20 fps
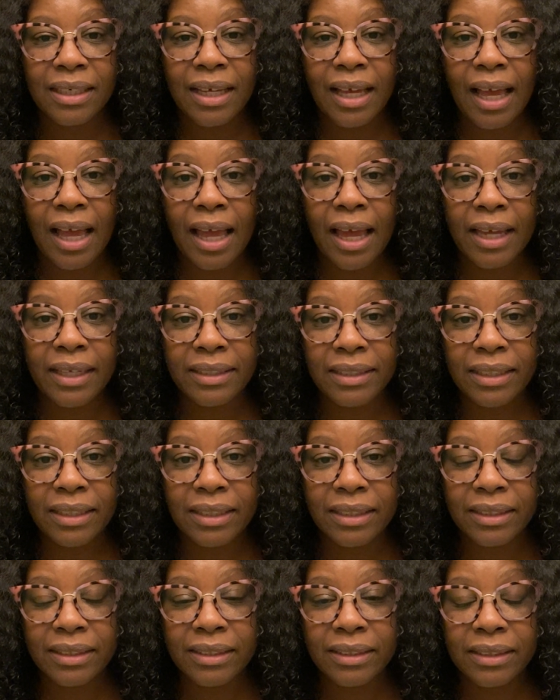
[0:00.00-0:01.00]

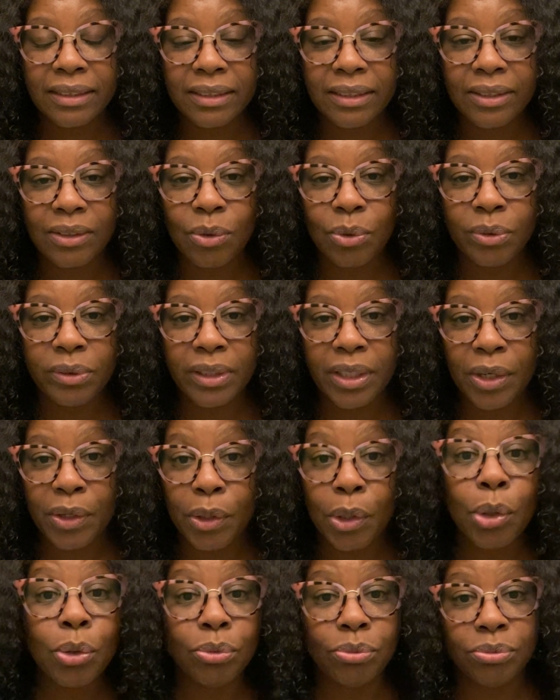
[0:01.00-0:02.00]
idea on
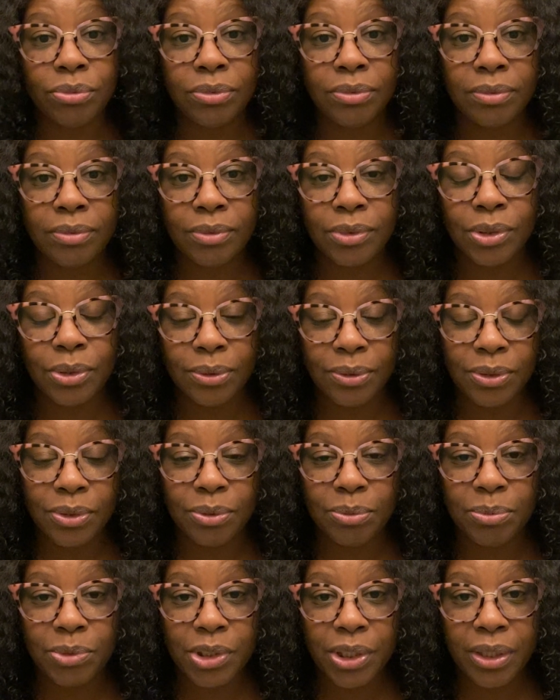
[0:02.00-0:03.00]
their own
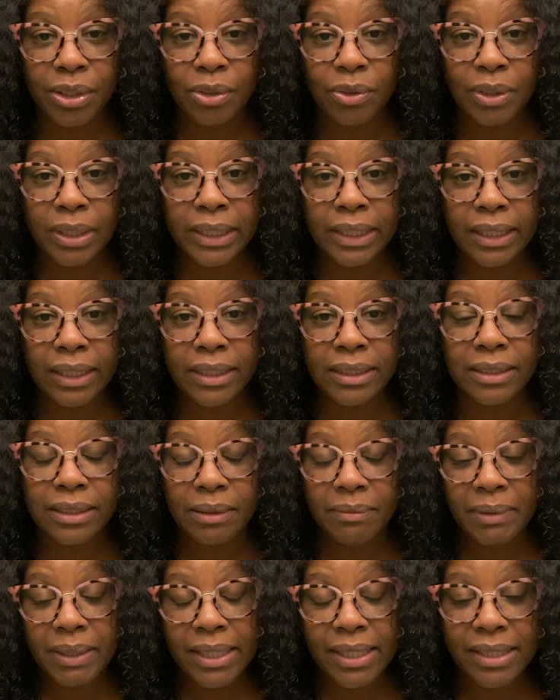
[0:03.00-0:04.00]
YouTube channel, again,
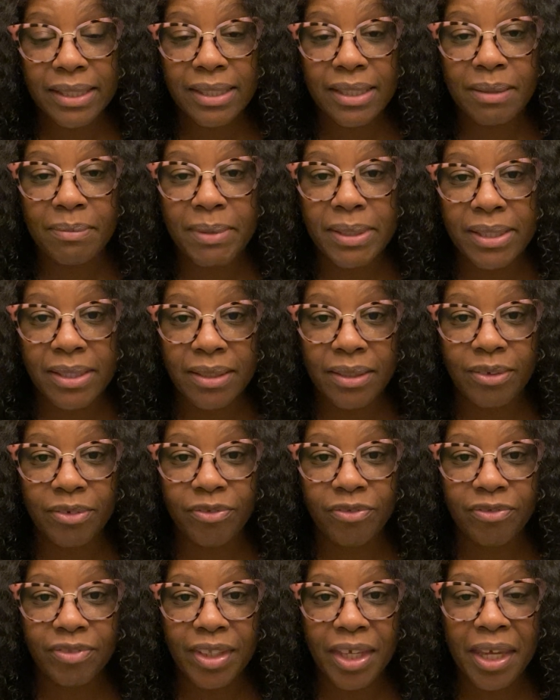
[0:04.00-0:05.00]
to make it seem as if
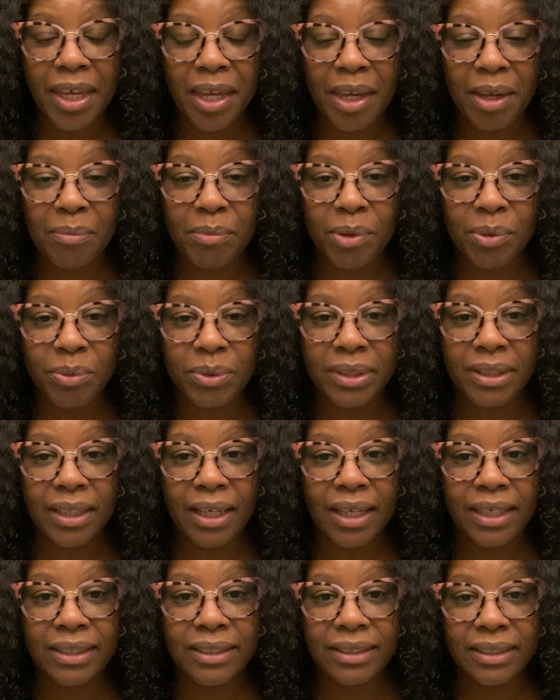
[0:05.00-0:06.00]
they came up with
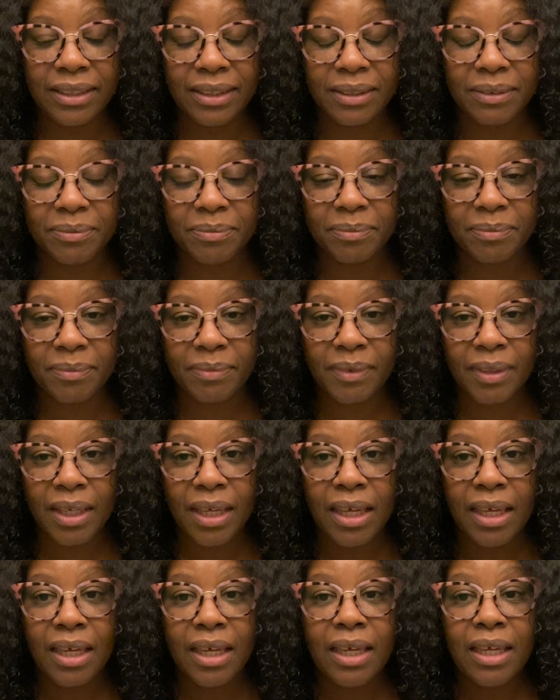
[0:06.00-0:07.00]
the idea.
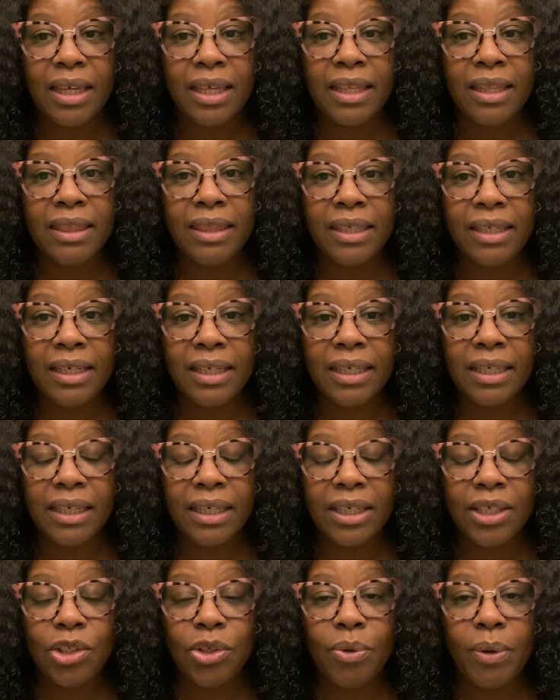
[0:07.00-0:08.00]
Then
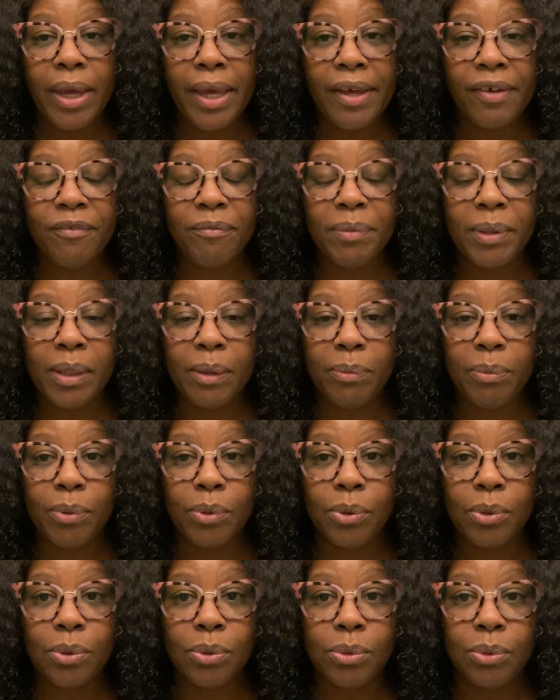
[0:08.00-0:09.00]
again, you have
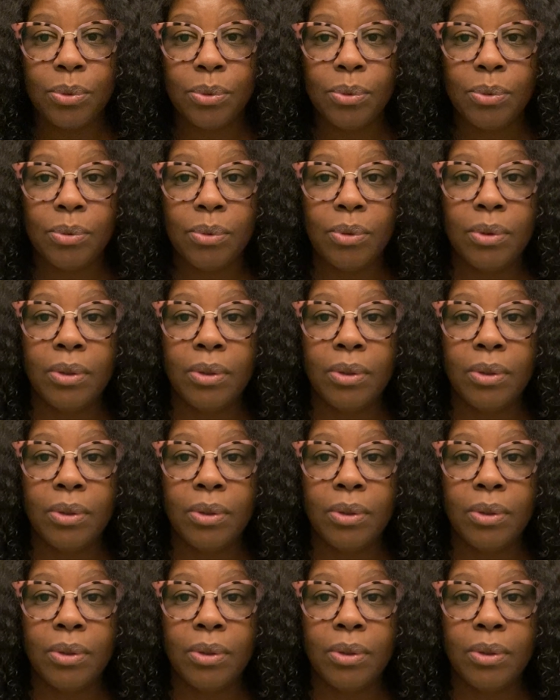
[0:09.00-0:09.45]
people who,